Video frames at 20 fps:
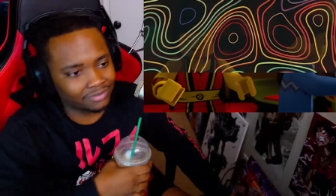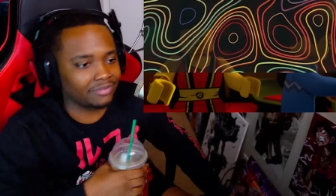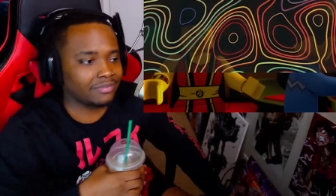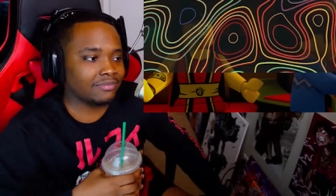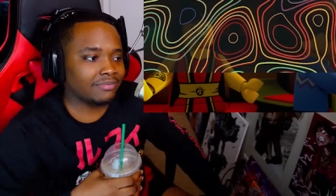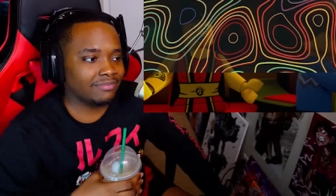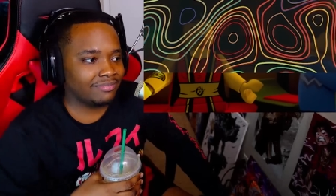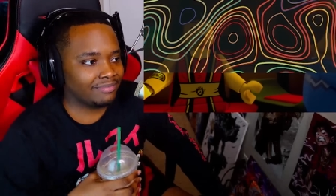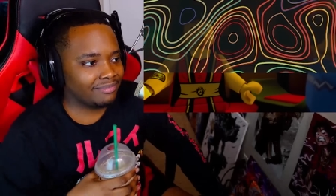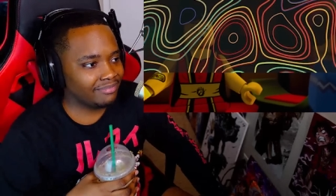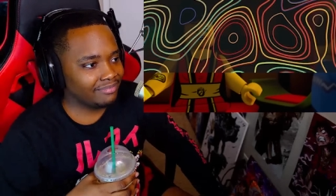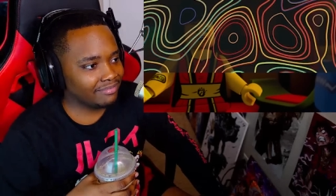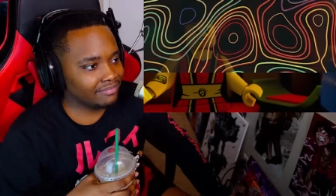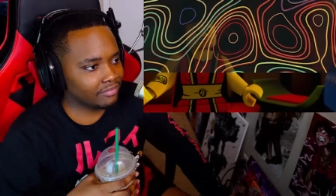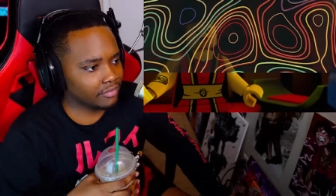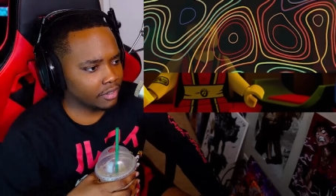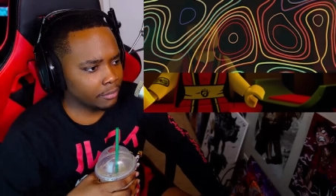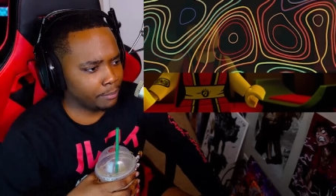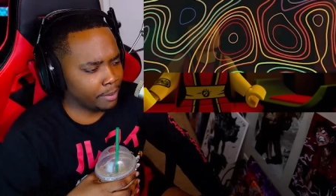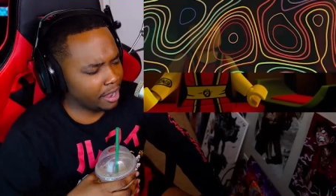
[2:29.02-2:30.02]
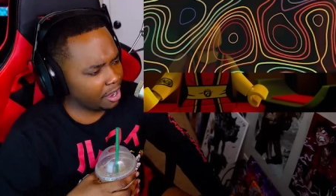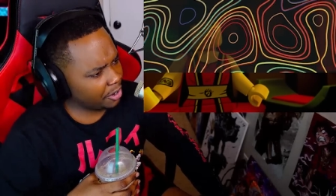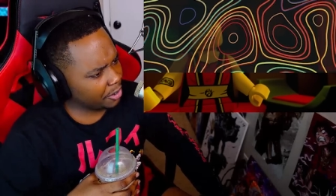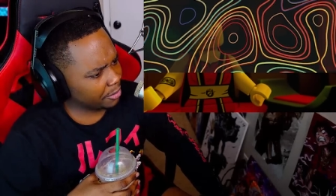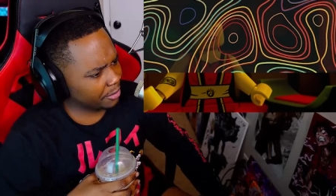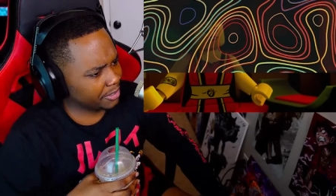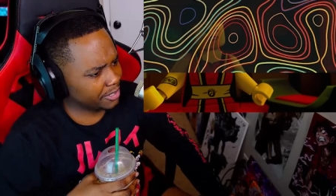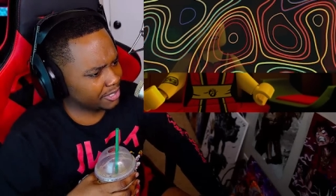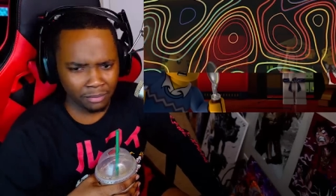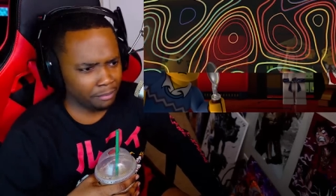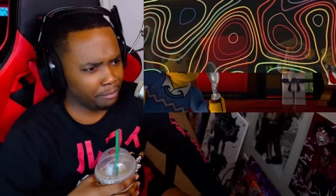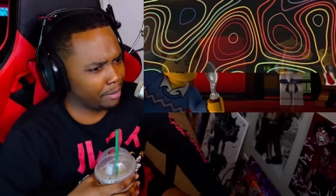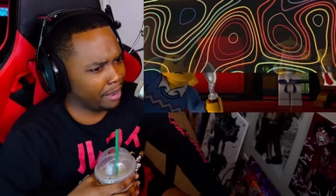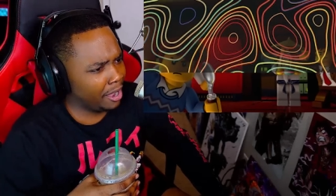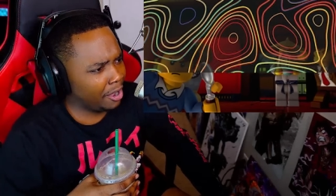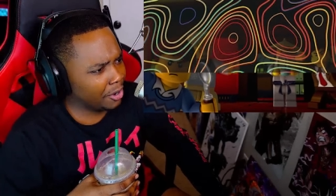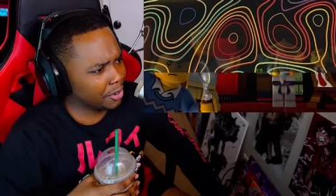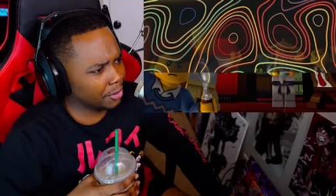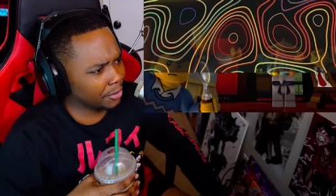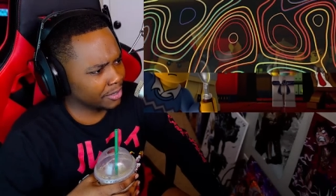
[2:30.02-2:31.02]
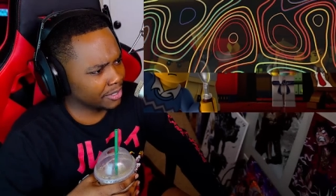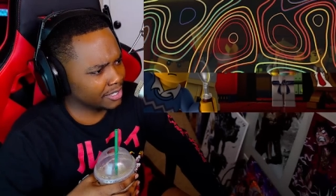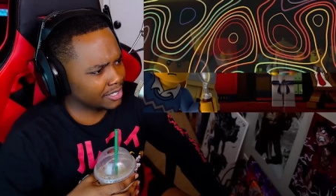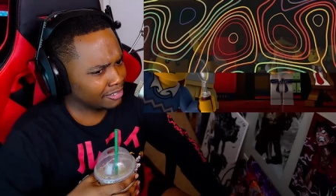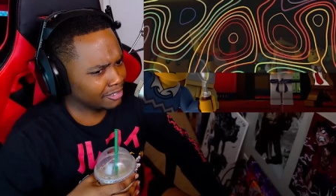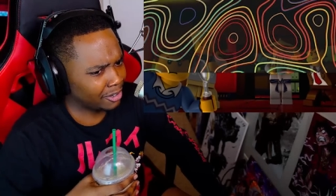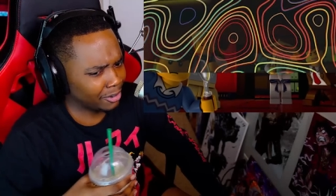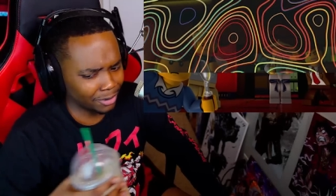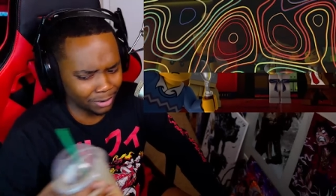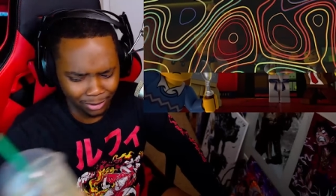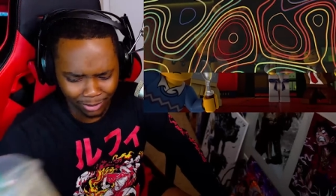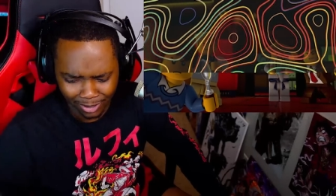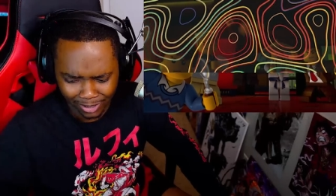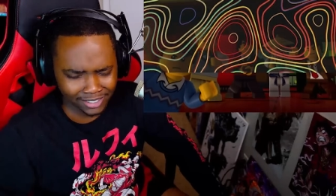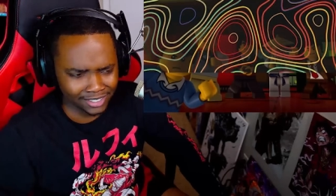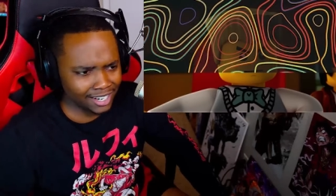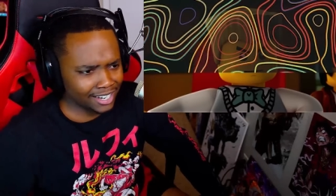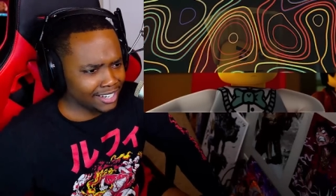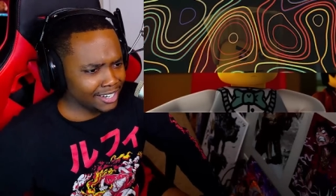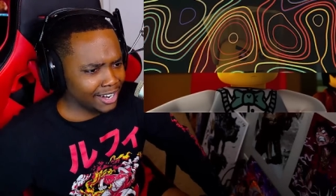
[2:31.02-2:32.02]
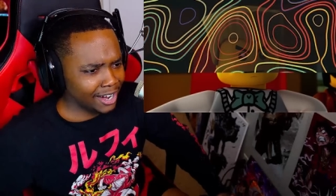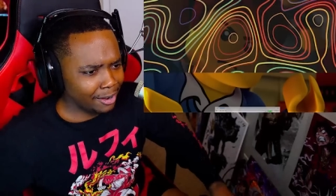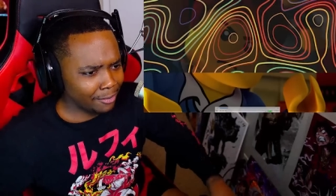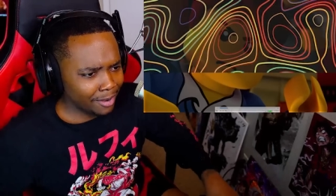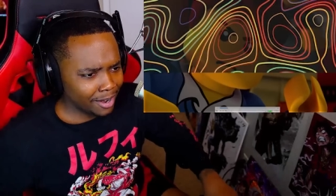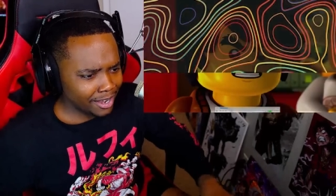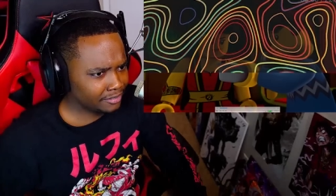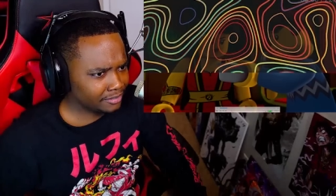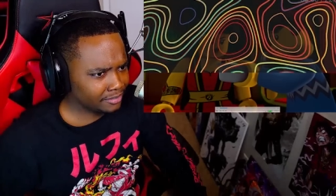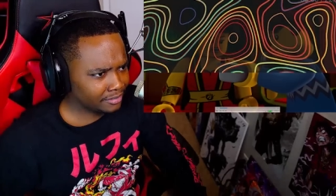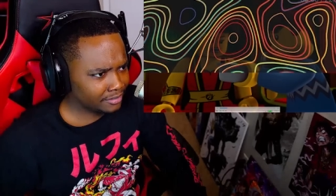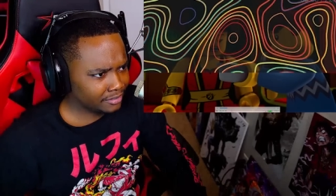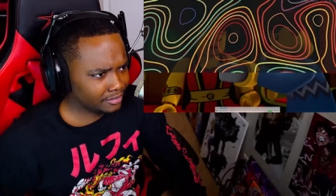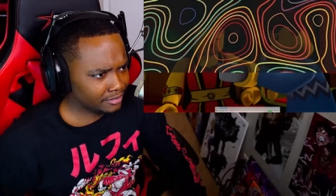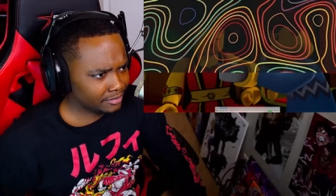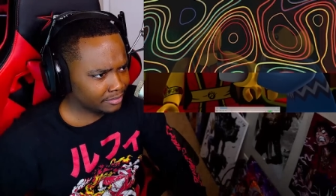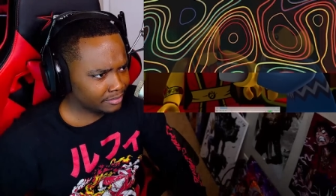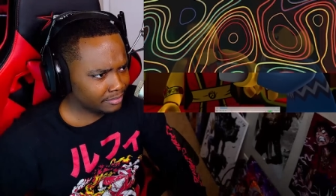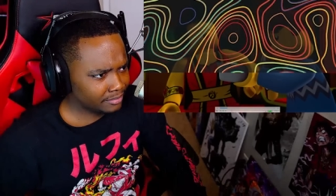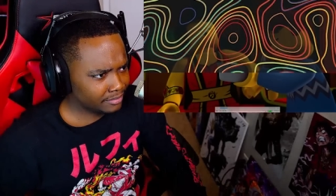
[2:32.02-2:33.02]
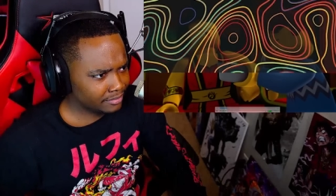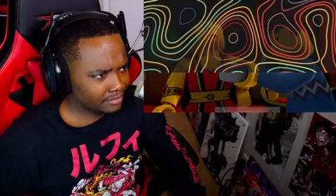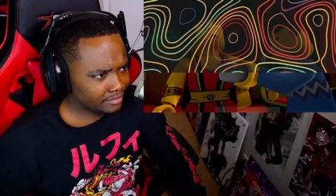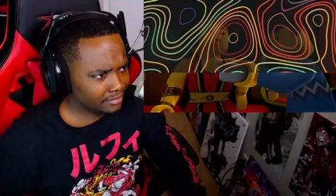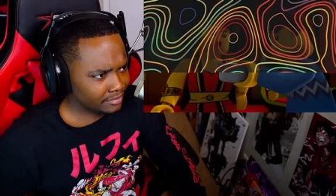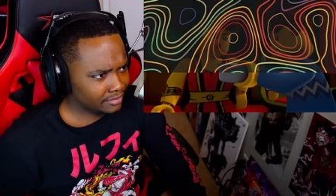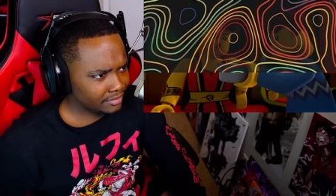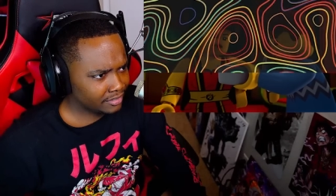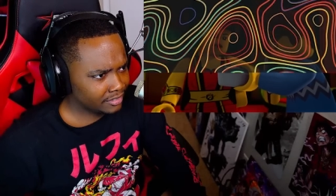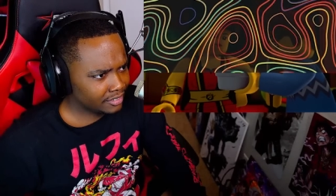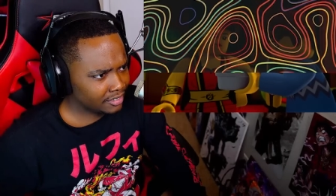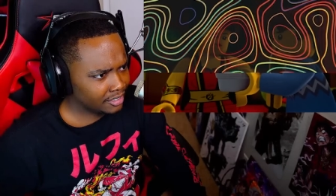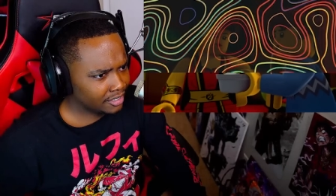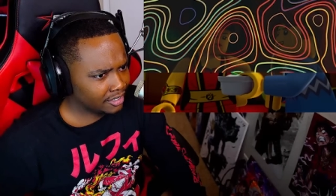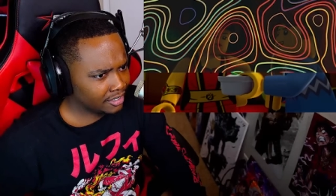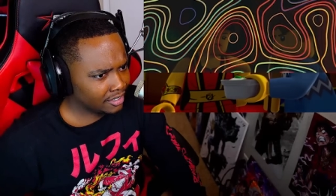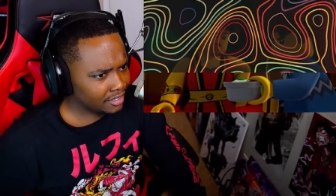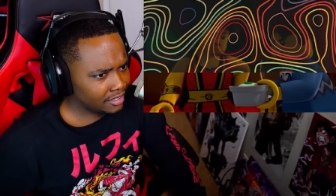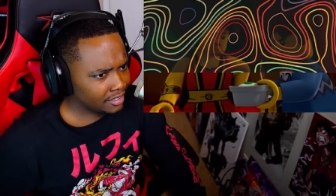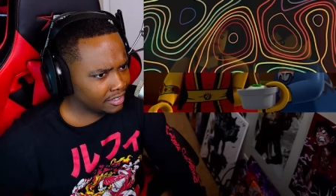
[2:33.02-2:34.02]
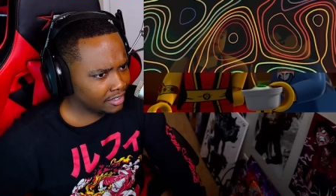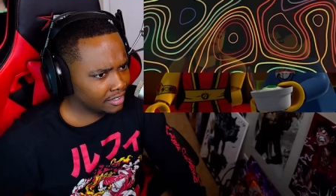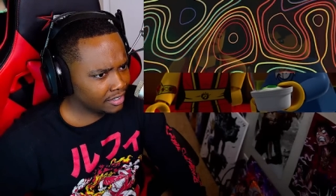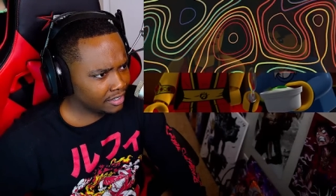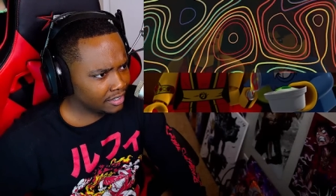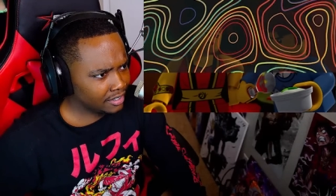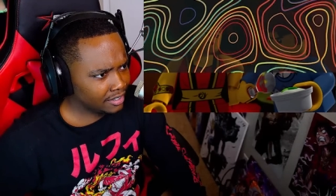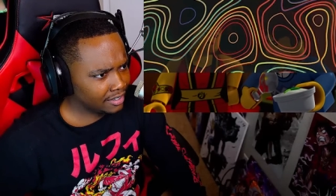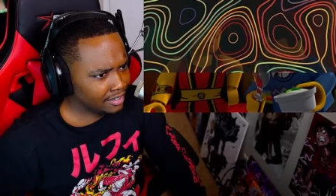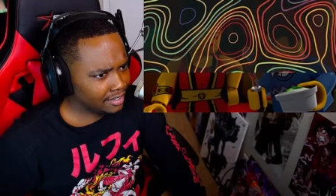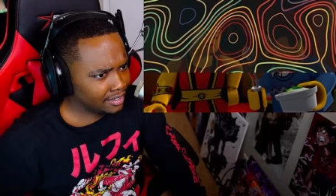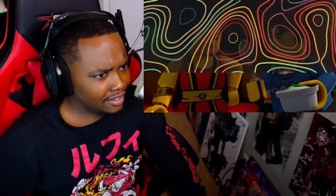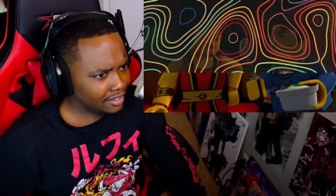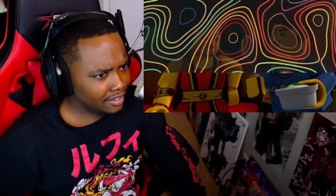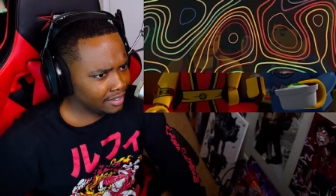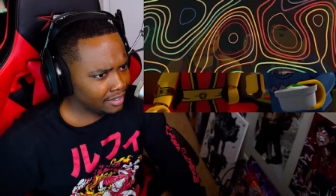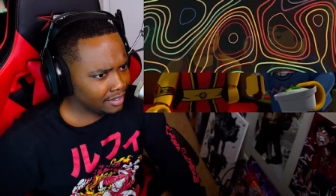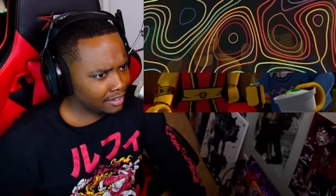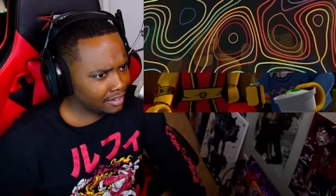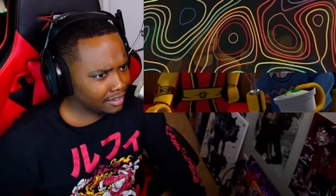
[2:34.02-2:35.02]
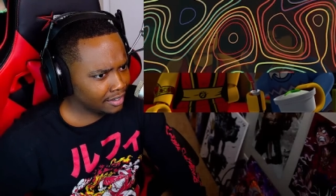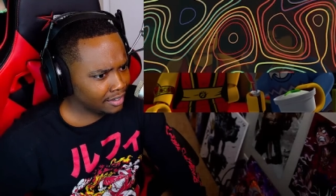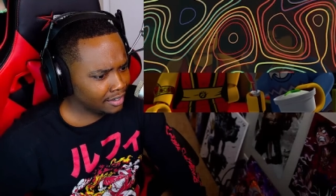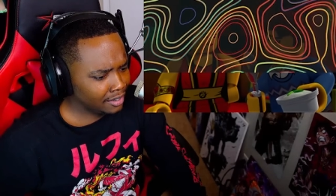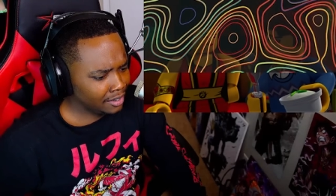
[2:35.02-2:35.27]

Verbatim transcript: Hey, did you guys hear boundaries? That? Boundaries? Hold on. Did I hear that right? What did we talk about? Oh, right. Boundaries.